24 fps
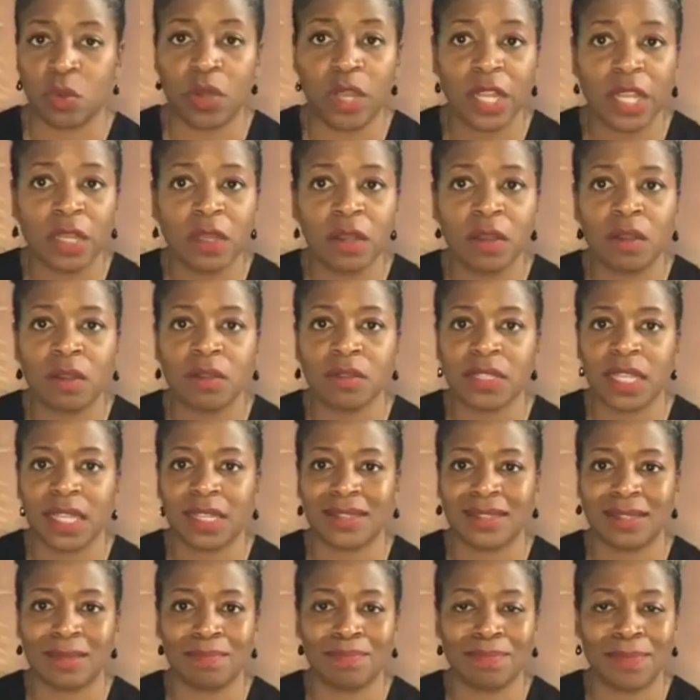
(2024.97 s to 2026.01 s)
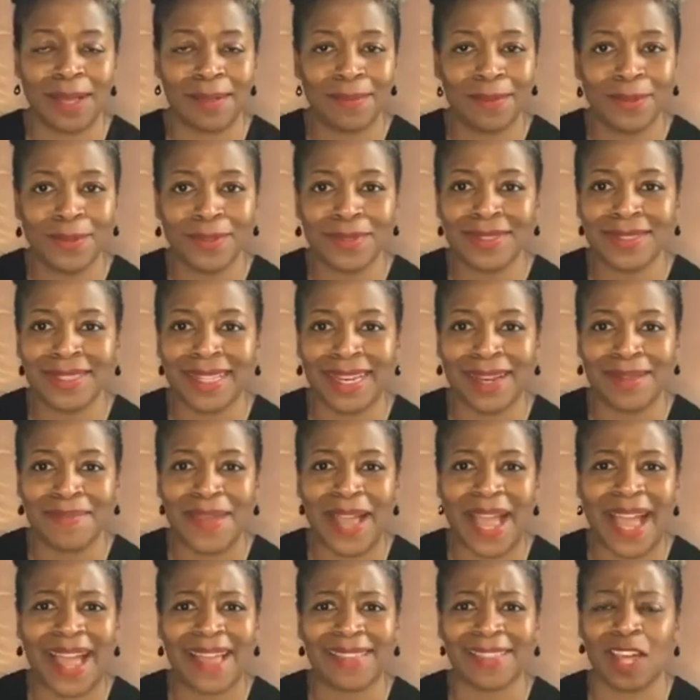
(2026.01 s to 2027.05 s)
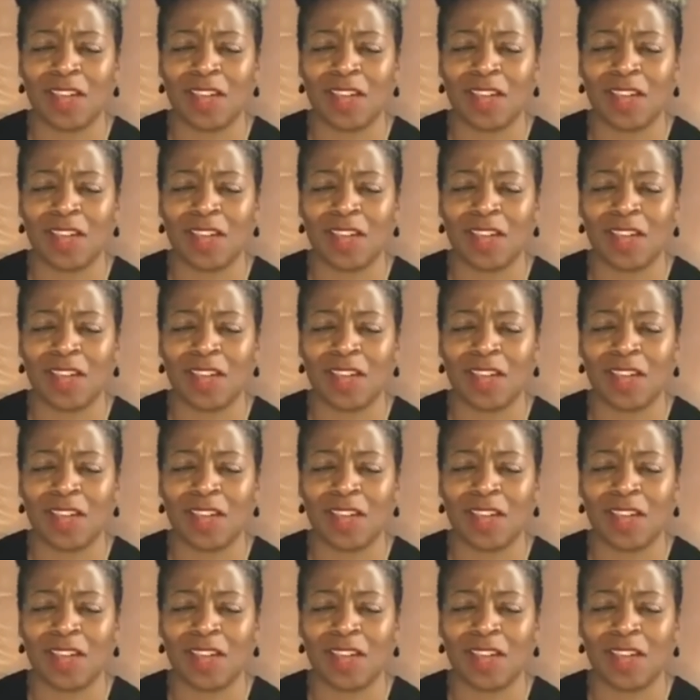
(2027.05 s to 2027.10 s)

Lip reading: oils and some bubbles in a bath.